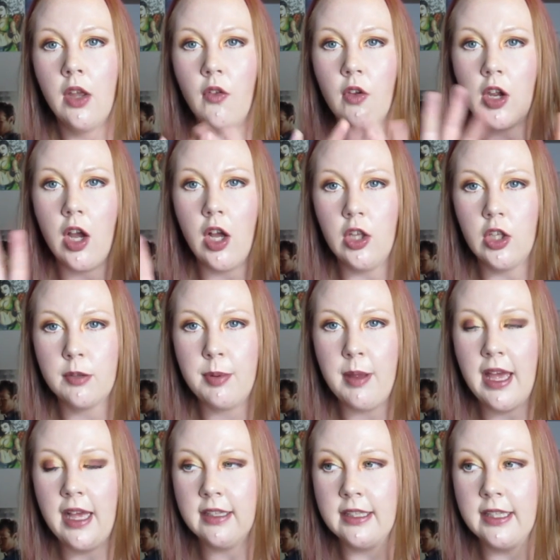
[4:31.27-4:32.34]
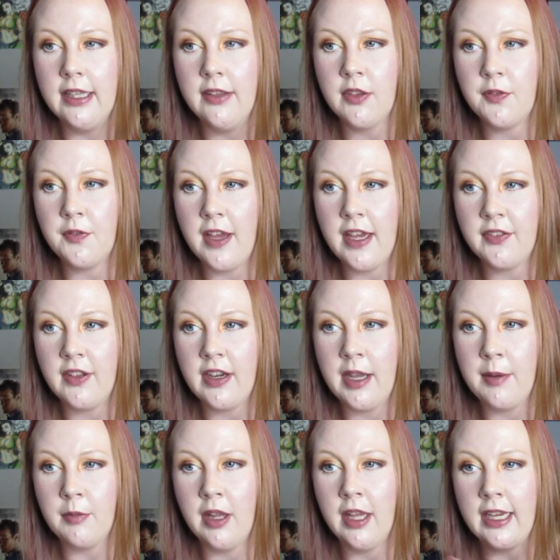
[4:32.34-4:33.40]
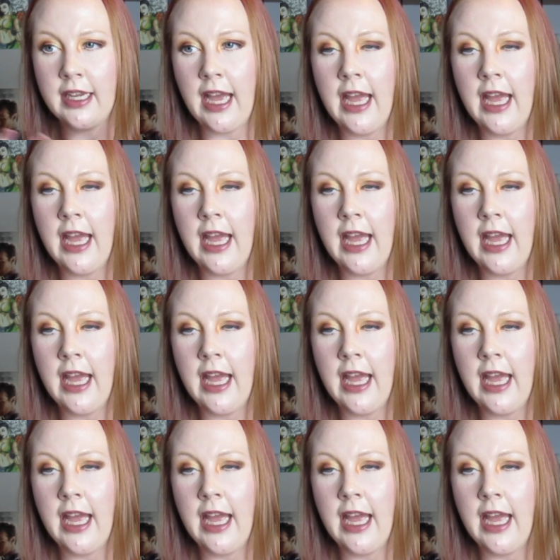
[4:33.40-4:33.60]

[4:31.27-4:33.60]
the color palette and the fact that I'm like,